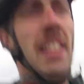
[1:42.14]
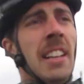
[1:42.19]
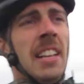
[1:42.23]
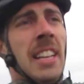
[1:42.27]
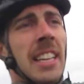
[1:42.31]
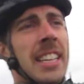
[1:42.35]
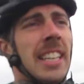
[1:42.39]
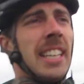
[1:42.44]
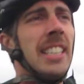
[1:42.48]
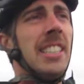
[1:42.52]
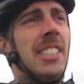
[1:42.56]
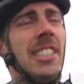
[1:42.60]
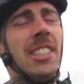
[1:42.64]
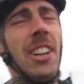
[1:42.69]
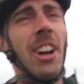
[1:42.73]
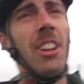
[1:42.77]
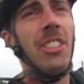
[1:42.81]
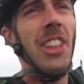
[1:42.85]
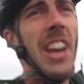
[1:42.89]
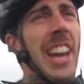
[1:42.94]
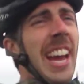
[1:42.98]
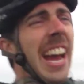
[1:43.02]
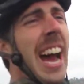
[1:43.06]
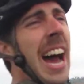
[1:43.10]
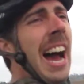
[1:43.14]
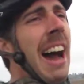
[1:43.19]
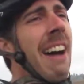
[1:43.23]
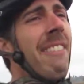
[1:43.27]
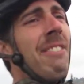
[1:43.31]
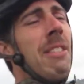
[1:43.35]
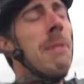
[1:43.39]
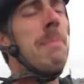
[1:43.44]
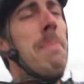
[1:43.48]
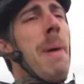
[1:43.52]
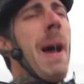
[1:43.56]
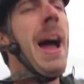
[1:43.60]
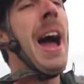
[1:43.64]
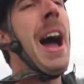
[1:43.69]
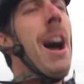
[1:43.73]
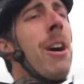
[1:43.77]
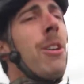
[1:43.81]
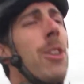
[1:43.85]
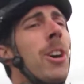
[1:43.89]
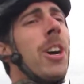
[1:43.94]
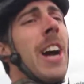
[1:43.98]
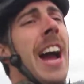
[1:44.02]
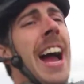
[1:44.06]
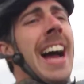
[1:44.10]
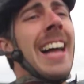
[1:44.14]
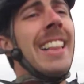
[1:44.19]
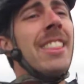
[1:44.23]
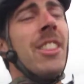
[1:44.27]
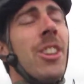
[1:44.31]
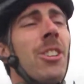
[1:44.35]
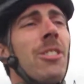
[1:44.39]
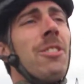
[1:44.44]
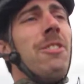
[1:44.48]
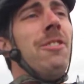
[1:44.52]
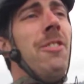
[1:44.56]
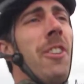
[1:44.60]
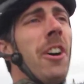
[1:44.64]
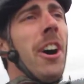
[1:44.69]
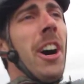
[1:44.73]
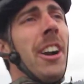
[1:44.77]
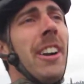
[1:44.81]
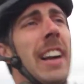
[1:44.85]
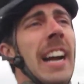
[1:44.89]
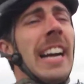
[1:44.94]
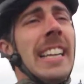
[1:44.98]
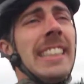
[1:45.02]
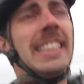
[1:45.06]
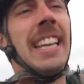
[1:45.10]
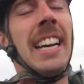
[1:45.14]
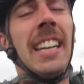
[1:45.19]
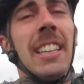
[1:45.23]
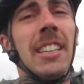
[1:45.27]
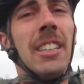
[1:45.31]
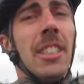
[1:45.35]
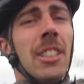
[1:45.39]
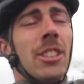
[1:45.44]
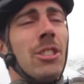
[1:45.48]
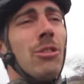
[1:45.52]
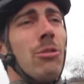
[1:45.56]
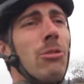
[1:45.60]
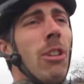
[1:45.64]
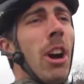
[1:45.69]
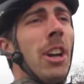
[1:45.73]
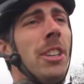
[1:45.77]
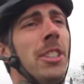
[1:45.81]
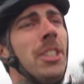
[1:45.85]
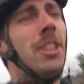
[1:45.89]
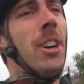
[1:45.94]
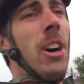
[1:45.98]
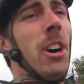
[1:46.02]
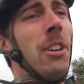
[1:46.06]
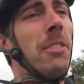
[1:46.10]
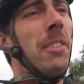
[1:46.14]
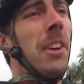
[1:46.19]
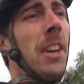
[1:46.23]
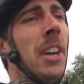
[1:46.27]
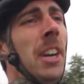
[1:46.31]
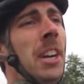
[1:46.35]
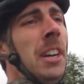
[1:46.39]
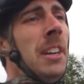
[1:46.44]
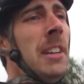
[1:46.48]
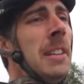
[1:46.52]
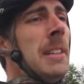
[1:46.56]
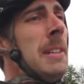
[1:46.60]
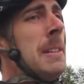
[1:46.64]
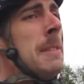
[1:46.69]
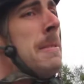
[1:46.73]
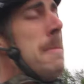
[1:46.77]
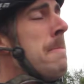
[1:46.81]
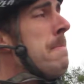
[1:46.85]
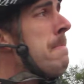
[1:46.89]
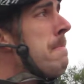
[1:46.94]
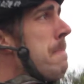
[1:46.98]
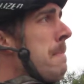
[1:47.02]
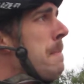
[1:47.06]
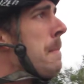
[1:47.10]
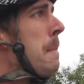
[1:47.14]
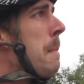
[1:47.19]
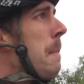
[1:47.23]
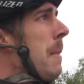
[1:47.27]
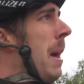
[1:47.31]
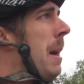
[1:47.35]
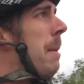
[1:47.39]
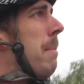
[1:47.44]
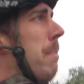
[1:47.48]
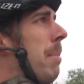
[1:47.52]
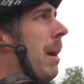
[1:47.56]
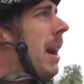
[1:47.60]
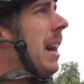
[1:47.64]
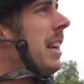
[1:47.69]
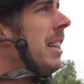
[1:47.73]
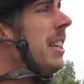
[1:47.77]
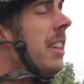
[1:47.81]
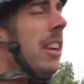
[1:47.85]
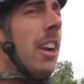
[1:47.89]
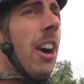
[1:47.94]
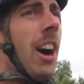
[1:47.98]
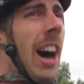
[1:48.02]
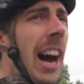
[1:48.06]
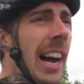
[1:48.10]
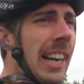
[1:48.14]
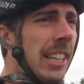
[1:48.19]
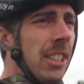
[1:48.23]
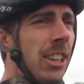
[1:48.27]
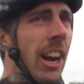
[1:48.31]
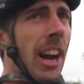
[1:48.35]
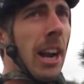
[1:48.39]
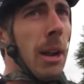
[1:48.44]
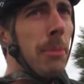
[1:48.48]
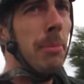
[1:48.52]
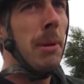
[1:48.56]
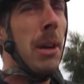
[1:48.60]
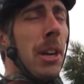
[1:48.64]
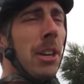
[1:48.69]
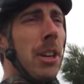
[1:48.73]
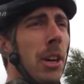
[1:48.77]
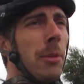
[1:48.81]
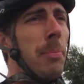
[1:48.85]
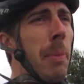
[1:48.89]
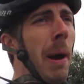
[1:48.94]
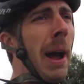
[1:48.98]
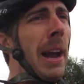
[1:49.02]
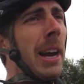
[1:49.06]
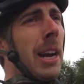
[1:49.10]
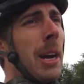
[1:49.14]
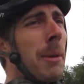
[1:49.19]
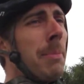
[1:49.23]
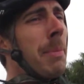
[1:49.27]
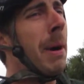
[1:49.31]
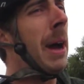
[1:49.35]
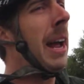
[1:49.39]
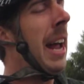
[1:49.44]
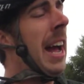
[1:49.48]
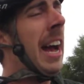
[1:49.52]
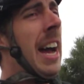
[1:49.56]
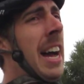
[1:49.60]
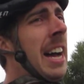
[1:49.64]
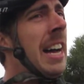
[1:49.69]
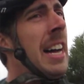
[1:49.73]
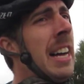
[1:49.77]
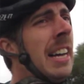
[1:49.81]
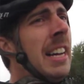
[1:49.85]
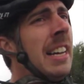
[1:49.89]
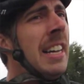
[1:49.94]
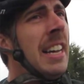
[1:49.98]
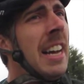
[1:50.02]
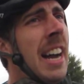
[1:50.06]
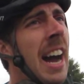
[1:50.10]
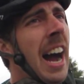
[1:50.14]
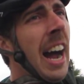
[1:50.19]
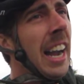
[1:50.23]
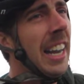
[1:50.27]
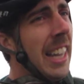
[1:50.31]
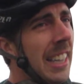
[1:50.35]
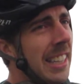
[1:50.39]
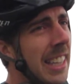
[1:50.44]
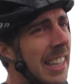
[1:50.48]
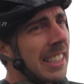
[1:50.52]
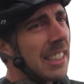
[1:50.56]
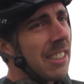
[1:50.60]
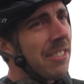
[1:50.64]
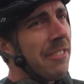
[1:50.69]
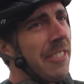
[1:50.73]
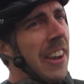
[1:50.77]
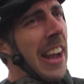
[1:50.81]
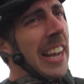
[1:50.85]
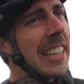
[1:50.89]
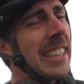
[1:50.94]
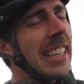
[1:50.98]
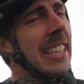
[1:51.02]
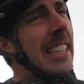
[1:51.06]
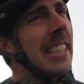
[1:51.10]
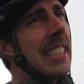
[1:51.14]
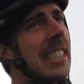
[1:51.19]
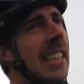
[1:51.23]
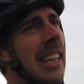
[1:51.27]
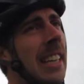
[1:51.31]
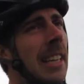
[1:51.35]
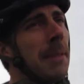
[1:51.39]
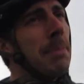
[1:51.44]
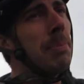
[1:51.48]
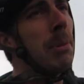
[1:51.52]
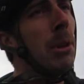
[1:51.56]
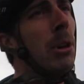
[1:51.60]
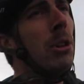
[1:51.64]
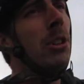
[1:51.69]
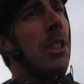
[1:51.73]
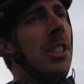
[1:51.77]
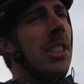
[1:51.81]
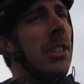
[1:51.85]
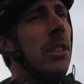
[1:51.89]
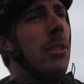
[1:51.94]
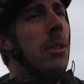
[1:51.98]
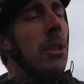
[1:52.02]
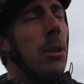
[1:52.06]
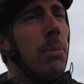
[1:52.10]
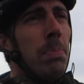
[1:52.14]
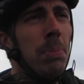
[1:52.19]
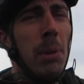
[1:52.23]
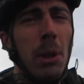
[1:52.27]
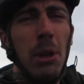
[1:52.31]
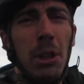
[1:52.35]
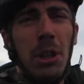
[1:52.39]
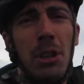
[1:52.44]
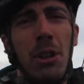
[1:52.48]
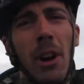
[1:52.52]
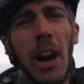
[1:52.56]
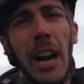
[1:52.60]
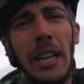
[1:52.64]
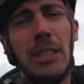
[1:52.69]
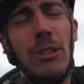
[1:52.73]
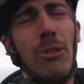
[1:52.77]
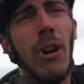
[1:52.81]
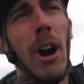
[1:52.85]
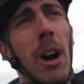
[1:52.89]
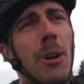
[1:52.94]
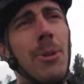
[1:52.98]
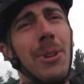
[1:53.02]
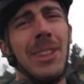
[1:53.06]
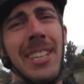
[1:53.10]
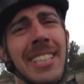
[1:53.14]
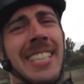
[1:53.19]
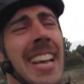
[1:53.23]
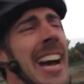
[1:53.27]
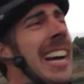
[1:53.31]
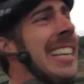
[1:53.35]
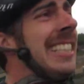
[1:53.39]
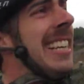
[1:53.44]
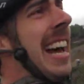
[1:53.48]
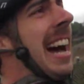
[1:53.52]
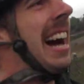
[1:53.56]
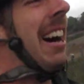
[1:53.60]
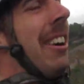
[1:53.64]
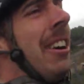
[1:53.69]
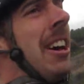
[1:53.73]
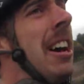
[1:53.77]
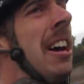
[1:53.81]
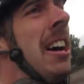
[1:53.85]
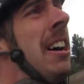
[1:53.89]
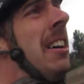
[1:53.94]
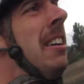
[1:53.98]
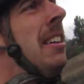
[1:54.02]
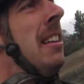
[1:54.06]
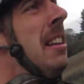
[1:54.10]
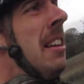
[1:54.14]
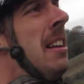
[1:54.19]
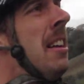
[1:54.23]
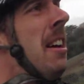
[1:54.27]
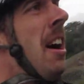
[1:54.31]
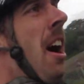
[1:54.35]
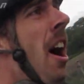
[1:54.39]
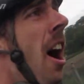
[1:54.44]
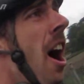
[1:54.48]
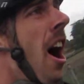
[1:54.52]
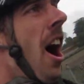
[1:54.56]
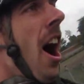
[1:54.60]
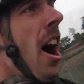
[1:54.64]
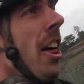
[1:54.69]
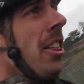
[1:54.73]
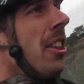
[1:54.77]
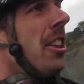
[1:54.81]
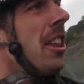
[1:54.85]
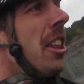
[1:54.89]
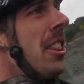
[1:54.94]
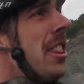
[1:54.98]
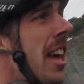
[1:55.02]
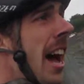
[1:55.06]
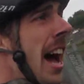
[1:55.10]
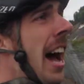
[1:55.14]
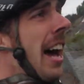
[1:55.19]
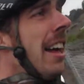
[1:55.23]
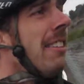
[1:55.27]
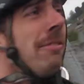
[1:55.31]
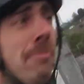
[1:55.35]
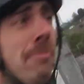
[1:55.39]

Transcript: because you know they have the power at their foot right there to just run you over. But you know, I try to be a good biker, but I didn't like the fact that he just kind of blew, blew the crosswalk with his head down. Other than that,